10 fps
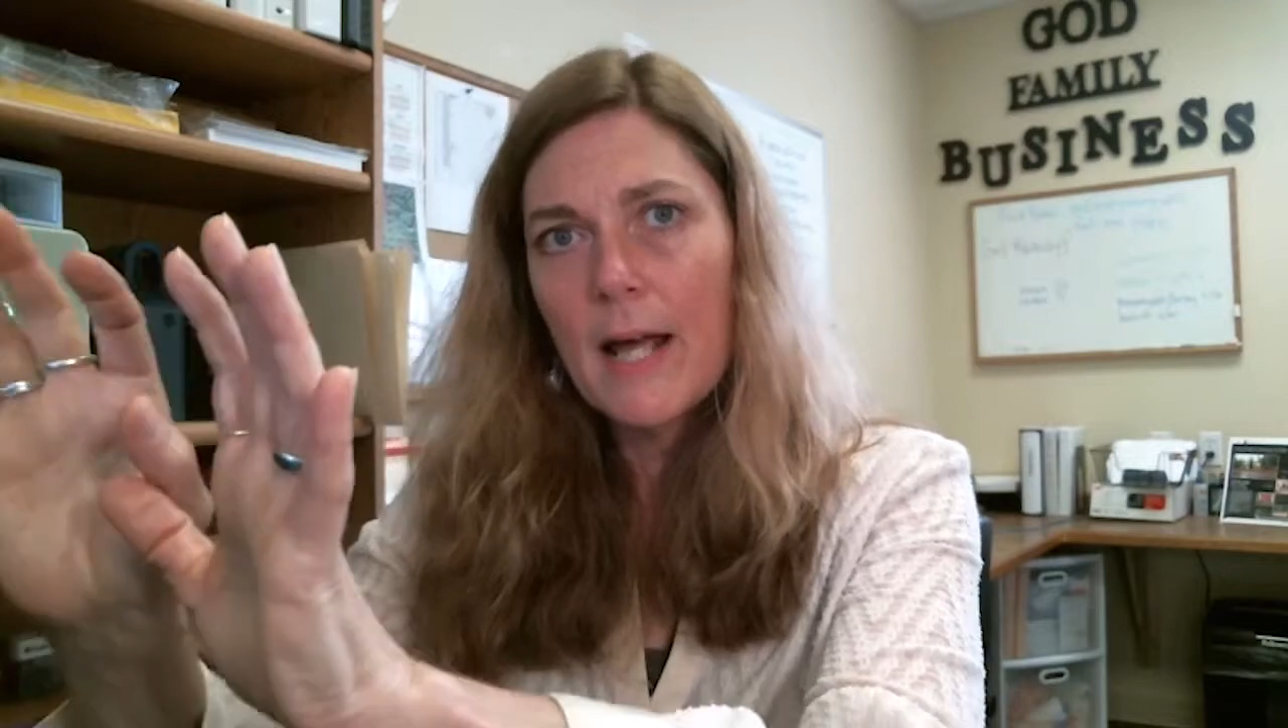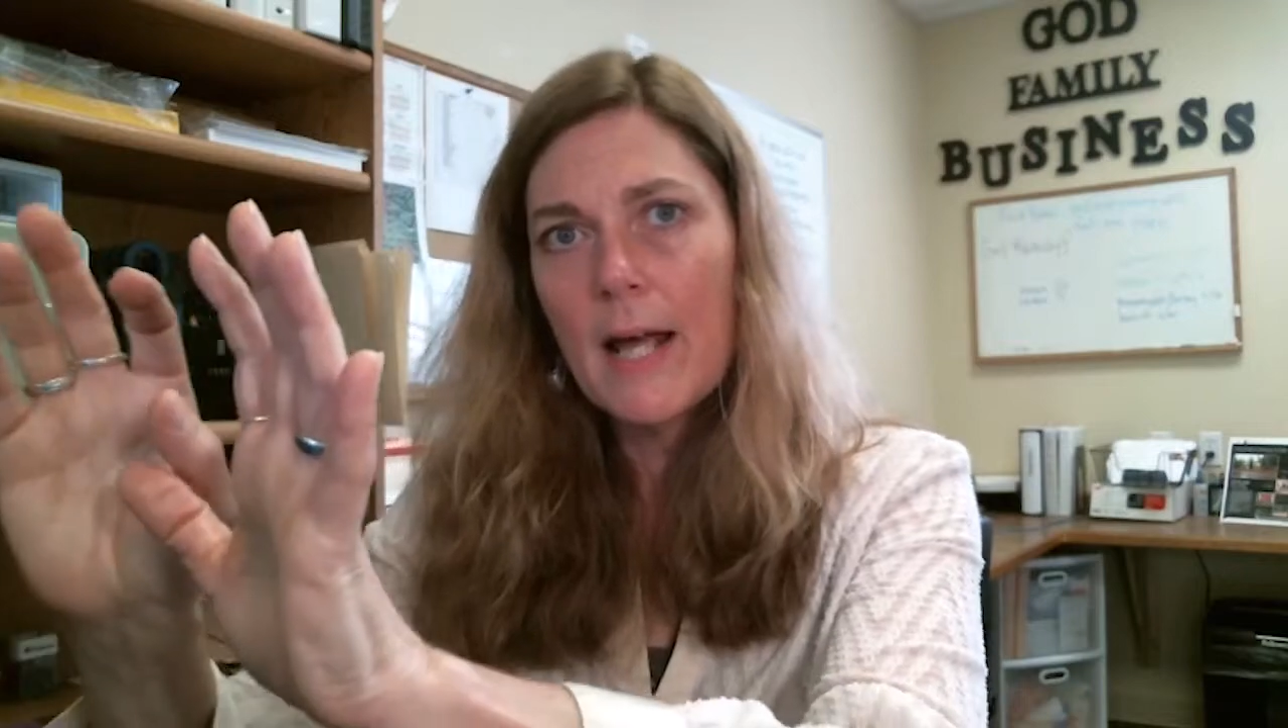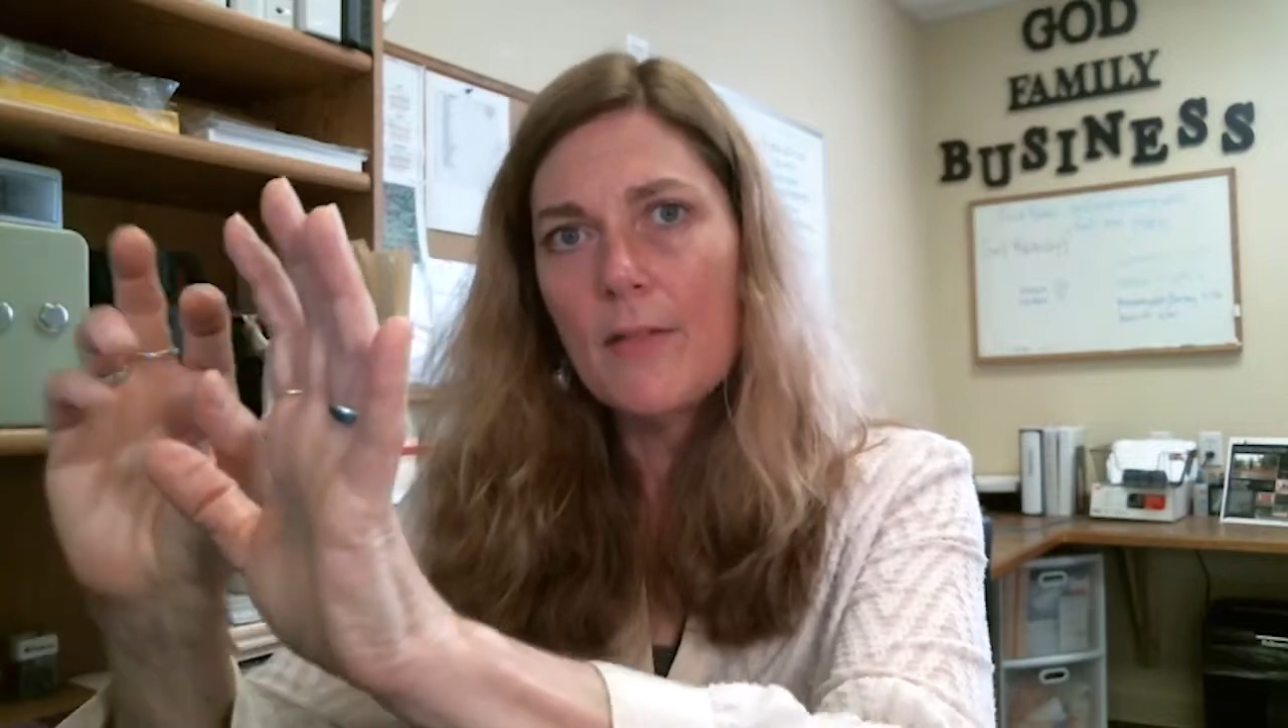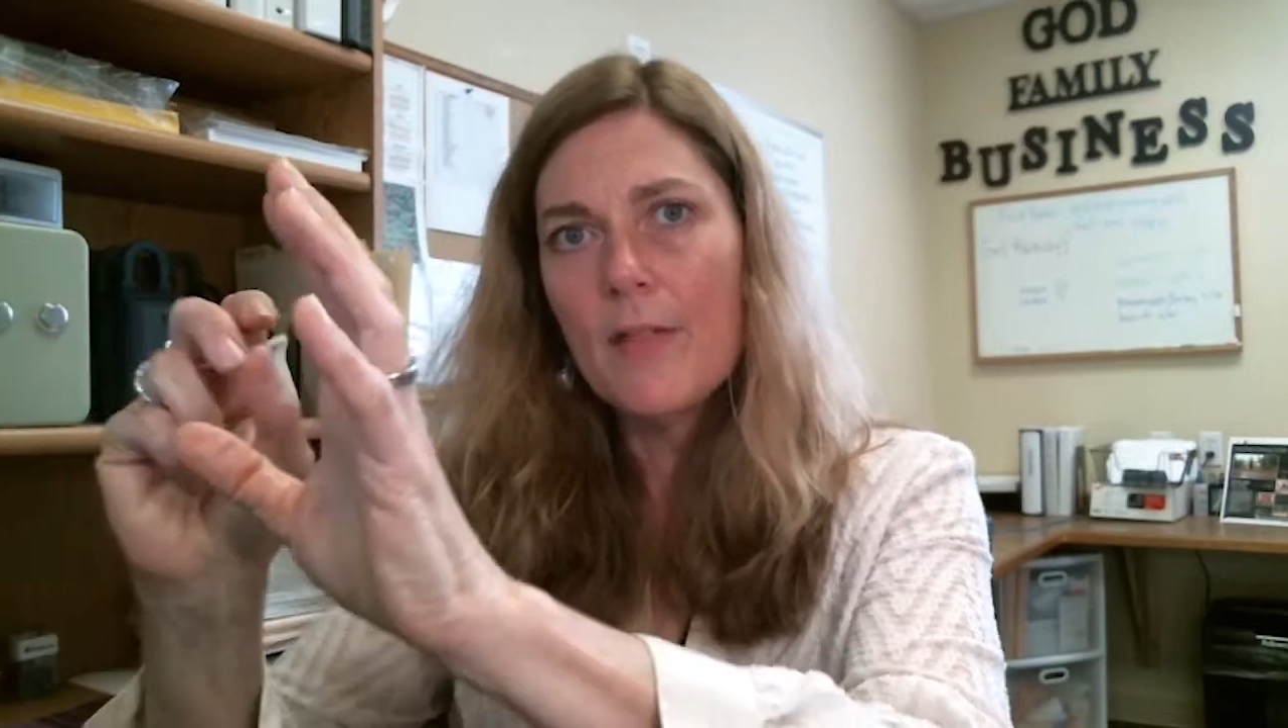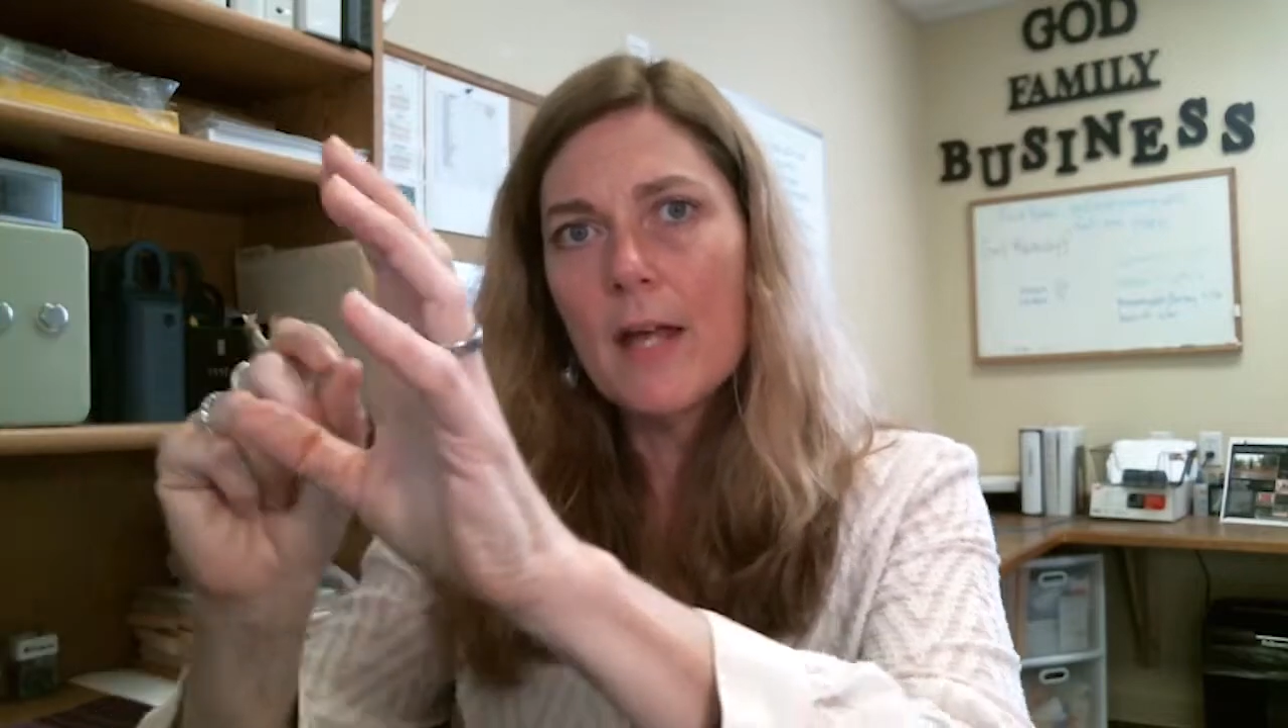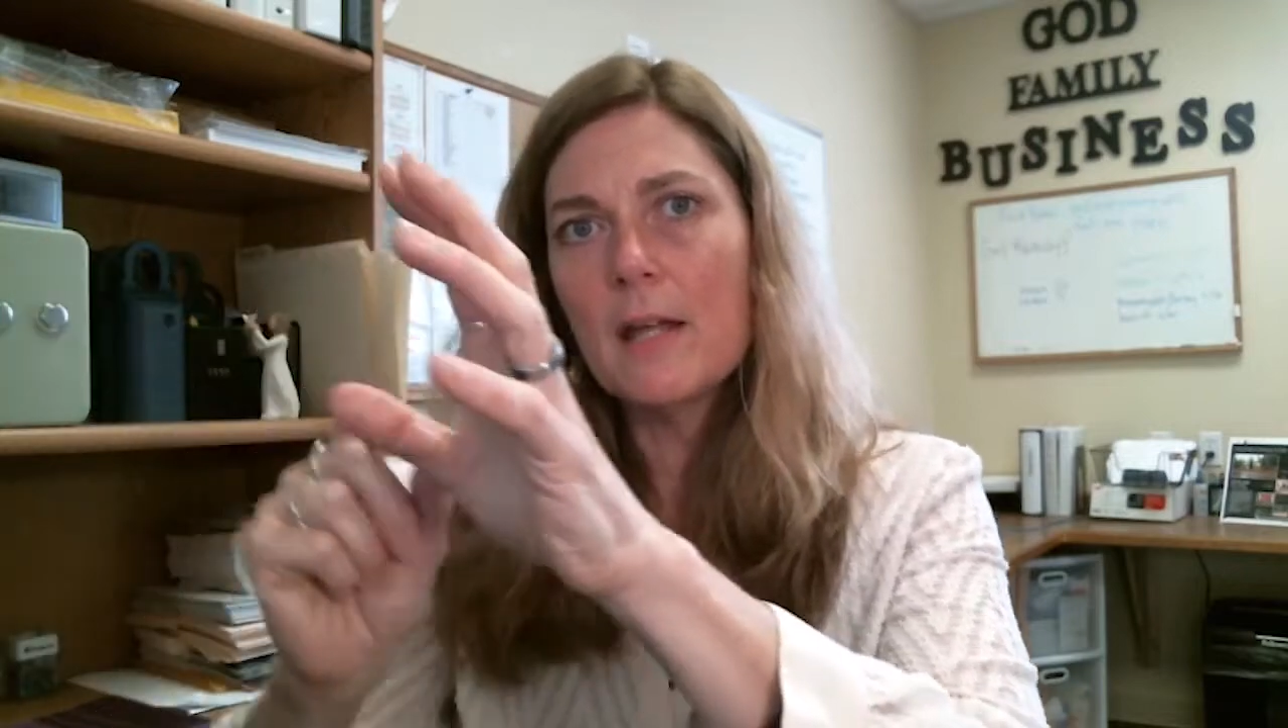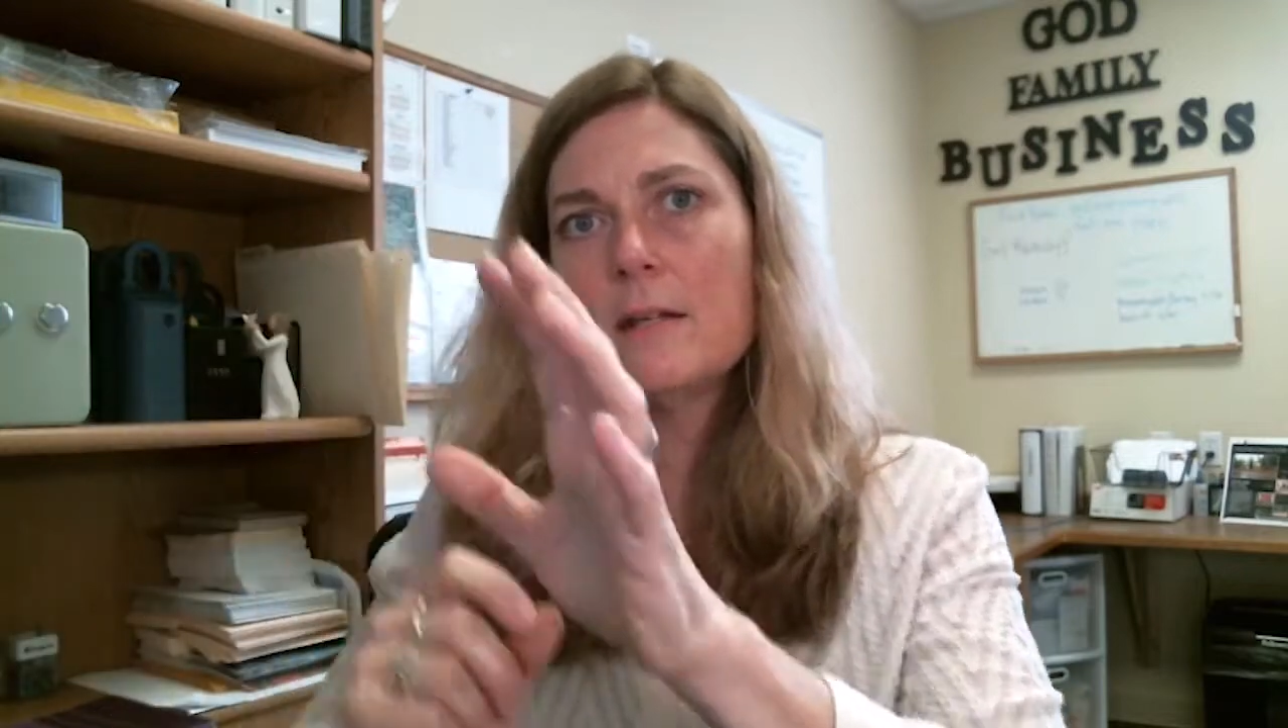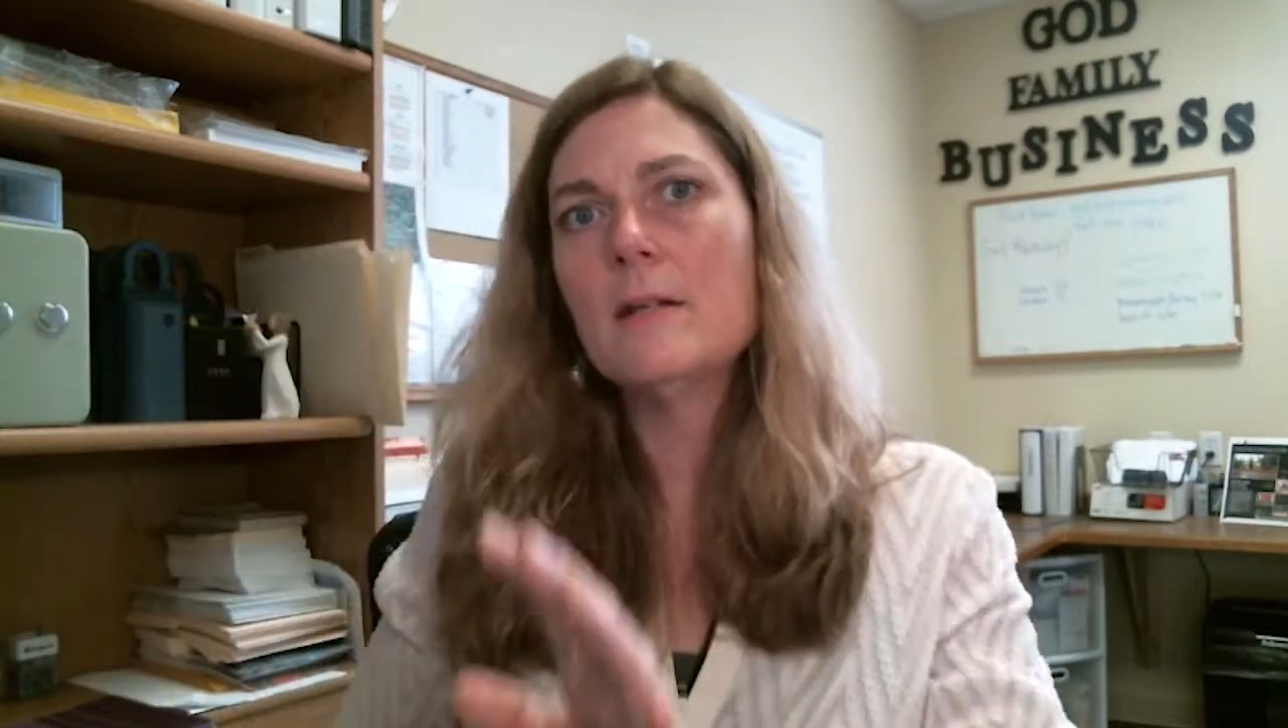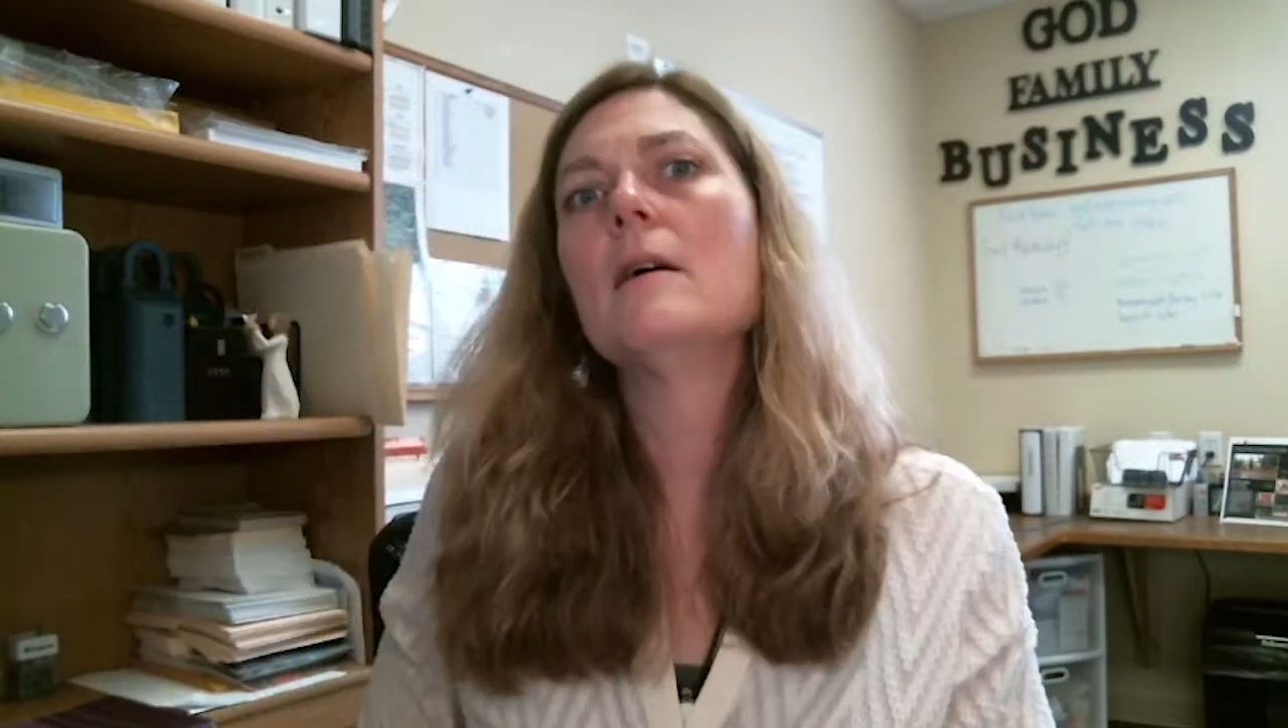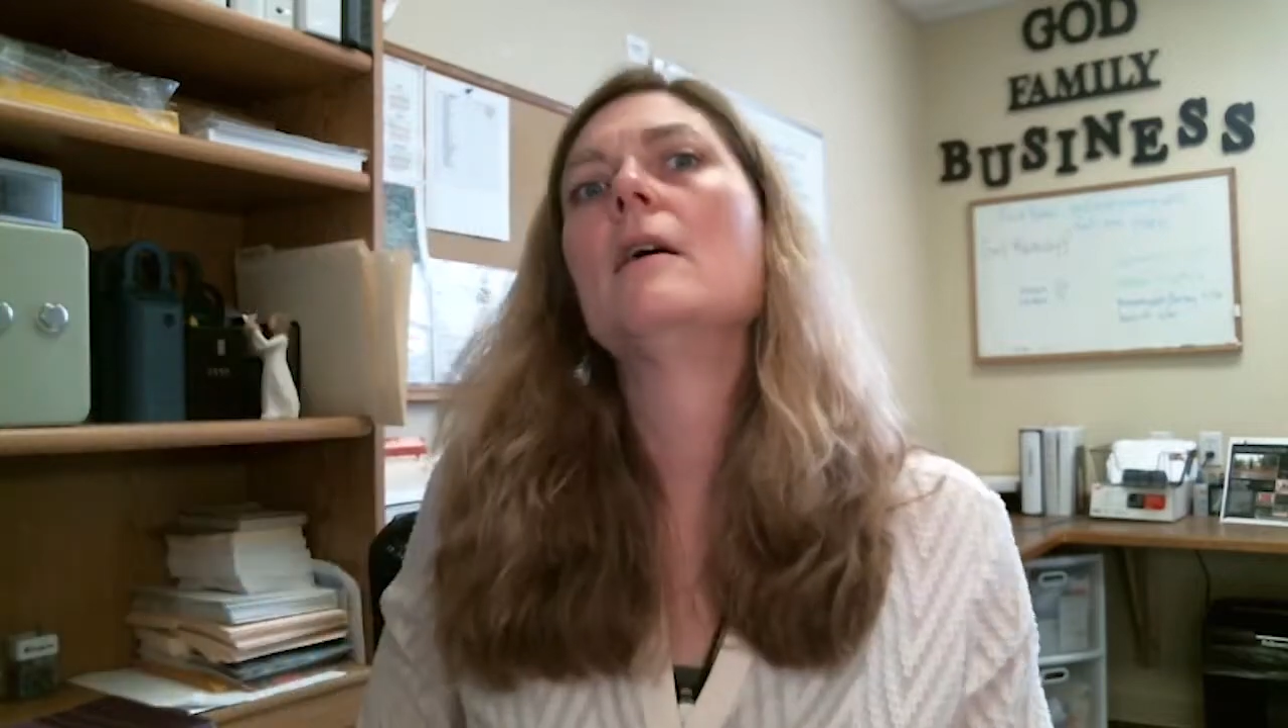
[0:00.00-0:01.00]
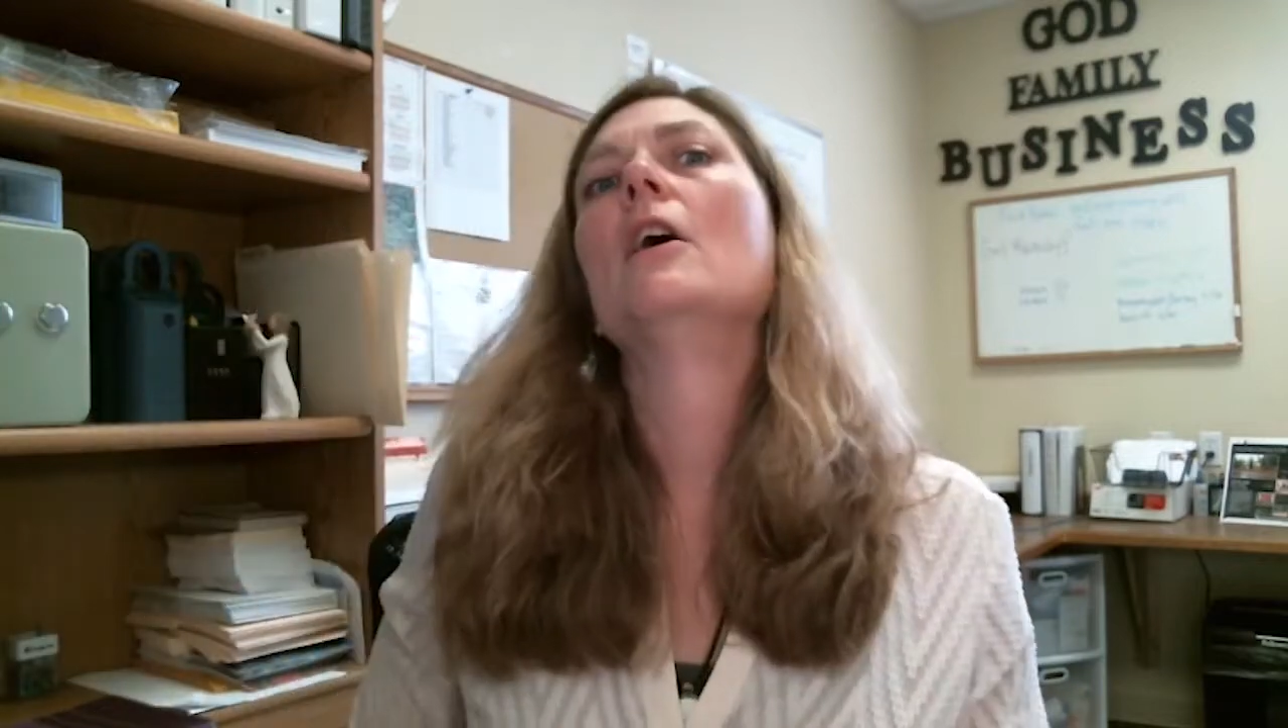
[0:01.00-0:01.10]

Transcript: and then